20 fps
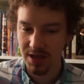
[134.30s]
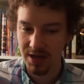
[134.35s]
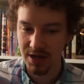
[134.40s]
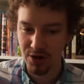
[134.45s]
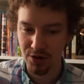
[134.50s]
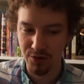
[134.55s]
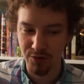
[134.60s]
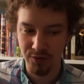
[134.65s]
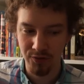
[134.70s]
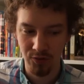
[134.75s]

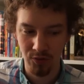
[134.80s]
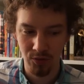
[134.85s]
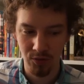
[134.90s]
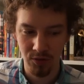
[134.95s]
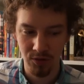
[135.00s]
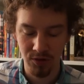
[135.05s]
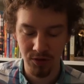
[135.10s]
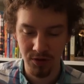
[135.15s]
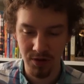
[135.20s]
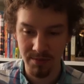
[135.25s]
care
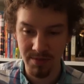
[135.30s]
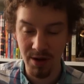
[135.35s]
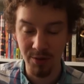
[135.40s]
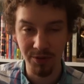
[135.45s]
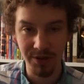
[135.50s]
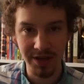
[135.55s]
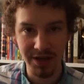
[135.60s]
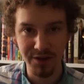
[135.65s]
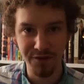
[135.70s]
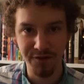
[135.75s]
for. I'm not
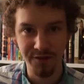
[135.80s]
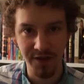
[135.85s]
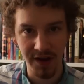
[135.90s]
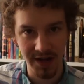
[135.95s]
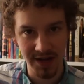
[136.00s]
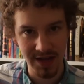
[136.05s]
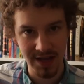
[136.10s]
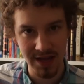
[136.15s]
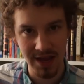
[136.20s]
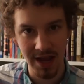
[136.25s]
really into
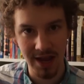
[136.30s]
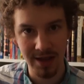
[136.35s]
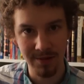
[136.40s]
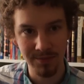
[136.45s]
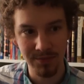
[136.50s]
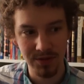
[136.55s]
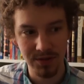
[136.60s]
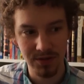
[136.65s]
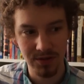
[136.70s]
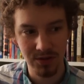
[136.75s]
fighting
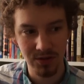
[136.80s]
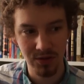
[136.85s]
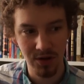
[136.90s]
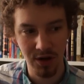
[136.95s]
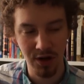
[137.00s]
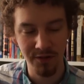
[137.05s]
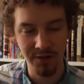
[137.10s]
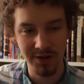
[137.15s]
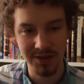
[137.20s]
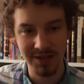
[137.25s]
games, so I
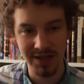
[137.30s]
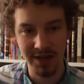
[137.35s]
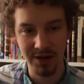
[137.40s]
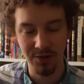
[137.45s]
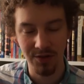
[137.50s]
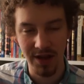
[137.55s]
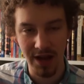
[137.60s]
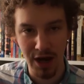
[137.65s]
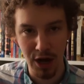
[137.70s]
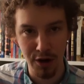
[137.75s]
don't know if I'd say I
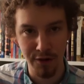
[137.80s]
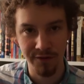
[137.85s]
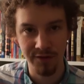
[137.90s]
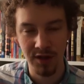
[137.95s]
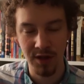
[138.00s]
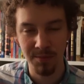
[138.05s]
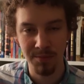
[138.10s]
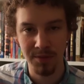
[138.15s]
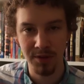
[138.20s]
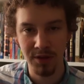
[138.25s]
don't care for
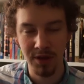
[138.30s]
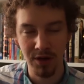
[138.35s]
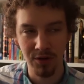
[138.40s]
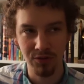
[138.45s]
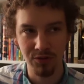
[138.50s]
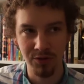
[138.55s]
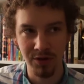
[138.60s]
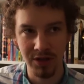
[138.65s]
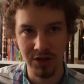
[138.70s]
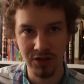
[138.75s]
them, but they
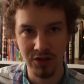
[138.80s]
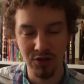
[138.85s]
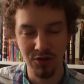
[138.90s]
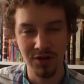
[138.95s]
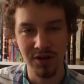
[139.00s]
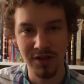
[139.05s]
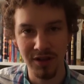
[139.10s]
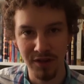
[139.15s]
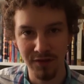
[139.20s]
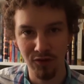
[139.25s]
don't really do
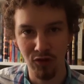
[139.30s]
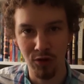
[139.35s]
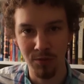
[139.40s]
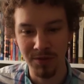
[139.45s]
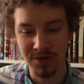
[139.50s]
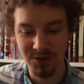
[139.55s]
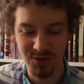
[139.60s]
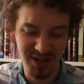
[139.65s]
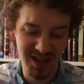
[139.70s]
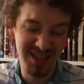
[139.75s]
anything for
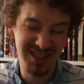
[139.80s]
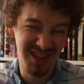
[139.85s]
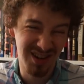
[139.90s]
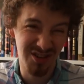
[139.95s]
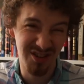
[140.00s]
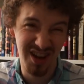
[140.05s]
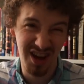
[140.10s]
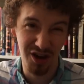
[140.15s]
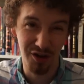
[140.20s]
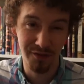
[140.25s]
me, so I guess I
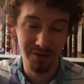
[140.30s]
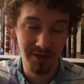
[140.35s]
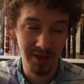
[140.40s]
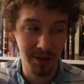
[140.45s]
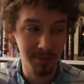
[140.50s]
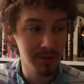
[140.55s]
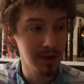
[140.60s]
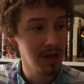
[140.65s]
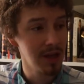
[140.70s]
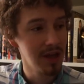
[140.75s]
don't care for
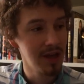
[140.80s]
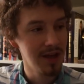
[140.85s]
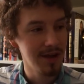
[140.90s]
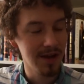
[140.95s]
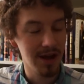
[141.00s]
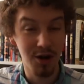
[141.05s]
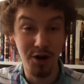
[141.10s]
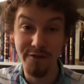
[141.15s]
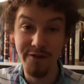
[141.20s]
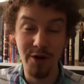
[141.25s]
them.
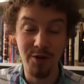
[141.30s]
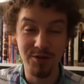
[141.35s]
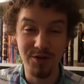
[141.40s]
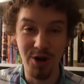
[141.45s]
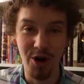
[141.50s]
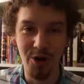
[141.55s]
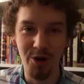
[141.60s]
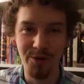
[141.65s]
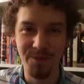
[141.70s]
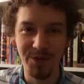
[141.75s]
I don't know if I would
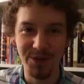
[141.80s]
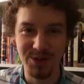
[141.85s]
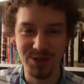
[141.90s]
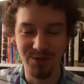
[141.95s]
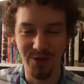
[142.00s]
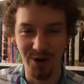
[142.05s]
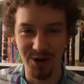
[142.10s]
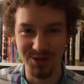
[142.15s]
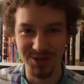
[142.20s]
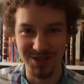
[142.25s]
go as
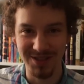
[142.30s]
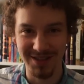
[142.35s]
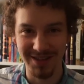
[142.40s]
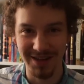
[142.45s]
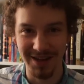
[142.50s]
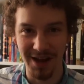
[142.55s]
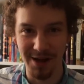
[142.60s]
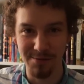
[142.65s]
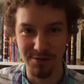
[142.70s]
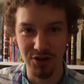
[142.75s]
far as to
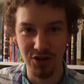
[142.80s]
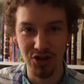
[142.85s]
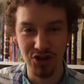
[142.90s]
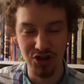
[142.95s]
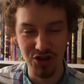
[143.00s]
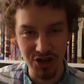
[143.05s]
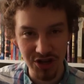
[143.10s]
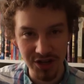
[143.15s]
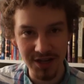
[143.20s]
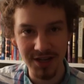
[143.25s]
say I'm
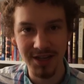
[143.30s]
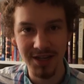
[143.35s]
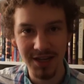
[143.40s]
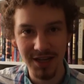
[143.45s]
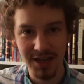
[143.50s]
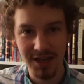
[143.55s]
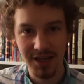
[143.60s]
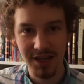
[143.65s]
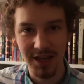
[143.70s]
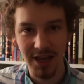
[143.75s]
good
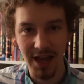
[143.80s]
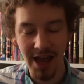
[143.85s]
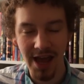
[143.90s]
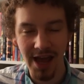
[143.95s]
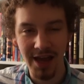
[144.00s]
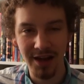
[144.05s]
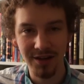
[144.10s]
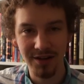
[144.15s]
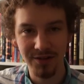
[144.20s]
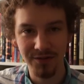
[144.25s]

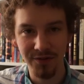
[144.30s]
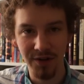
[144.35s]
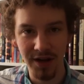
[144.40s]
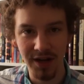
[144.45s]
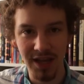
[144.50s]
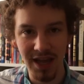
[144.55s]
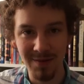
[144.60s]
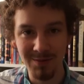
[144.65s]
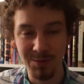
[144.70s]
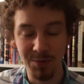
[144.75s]
at
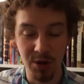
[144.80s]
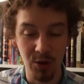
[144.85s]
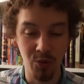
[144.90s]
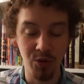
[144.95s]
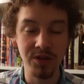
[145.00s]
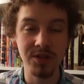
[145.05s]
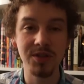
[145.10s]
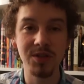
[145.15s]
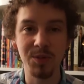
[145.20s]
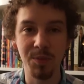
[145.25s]
fighting games, but it
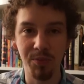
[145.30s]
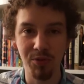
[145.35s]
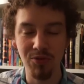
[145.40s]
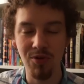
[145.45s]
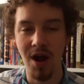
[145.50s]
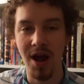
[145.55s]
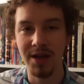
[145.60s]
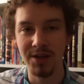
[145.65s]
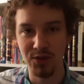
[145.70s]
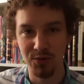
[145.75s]
wouldn't
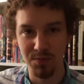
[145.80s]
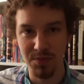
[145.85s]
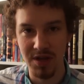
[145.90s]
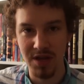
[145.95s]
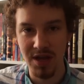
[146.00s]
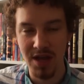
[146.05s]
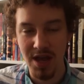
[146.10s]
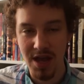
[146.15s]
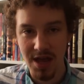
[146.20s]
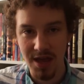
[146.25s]
surprise
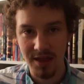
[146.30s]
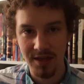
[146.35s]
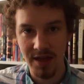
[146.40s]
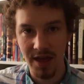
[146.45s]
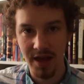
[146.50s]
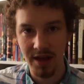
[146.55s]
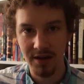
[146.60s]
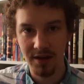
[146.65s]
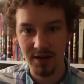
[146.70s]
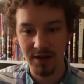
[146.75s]
me
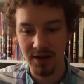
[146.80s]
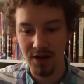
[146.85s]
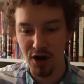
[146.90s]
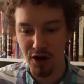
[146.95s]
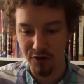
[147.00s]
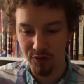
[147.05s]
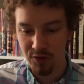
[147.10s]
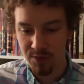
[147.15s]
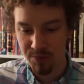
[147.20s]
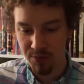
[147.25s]
that, you know,
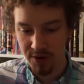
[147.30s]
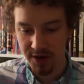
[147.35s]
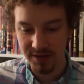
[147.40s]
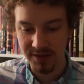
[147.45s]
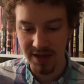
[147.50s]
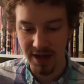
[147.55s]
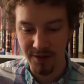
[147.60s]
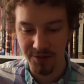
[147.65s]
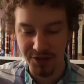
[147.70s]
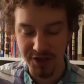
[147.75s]
if we break
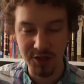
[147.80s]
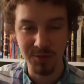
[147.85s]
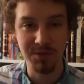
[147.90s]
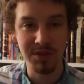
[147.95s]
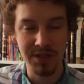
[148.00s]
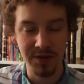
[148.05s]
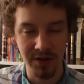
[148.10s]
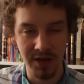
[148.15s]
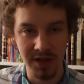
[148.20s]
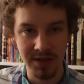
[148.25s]
down this
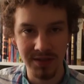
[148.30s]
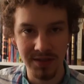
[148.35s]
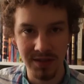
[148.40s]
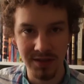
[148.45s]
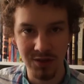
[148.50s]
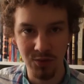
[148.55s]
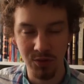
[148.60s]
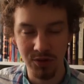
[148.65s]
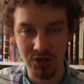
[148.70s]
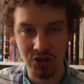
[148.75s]
specific
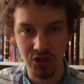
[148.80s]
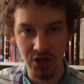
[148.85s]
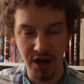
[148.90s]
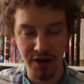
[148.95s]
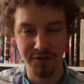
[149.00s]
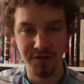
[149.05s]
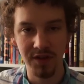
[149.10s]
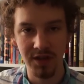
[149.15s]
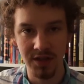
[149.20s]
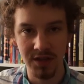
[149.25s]
instance in which
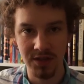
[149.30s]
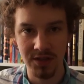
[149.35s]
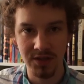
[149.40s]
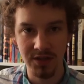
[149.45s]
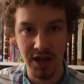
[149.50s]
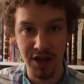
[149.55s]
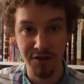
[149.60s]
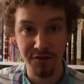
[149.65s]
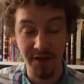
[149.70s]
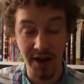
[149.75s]
Jeff is
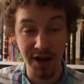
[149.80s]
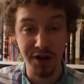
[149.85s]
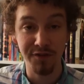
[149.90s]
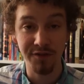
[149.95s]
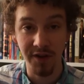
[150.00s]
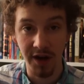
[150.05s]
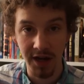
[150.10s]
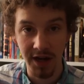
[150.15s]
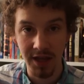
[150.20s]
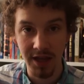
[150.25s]
a fan of
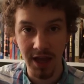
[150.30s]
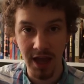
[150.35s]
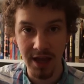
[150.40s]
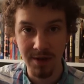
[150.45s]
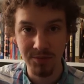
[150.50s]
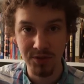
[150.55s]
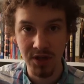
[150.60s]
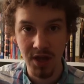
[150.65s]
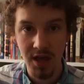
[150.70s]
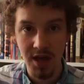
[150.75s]
fighting
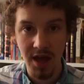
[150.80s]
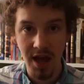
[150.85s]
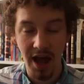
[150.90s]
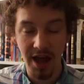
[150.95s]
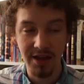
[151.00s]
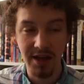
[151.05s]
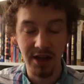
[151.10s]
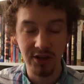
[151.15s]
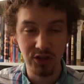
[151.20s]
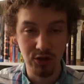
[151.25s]
games,
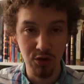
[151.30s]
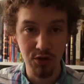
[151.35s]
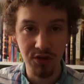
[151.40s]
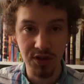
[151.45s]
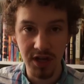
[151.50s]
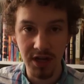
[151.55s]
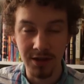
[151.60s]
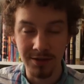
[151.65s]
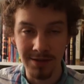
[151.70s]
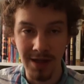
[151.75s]
I do
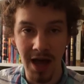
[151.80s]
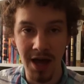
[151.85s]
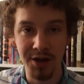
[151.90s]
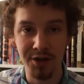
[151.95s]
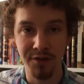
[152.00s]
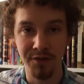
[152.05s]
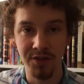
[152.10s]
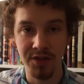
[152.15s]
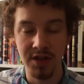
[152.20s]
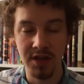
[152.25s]
think a lot
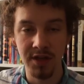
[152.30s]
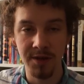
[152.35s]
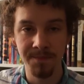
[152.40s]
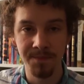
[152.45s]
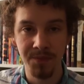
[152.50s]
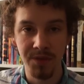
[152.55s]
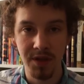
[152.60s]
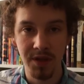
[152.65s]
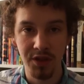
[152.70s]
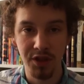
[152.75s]
of the
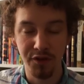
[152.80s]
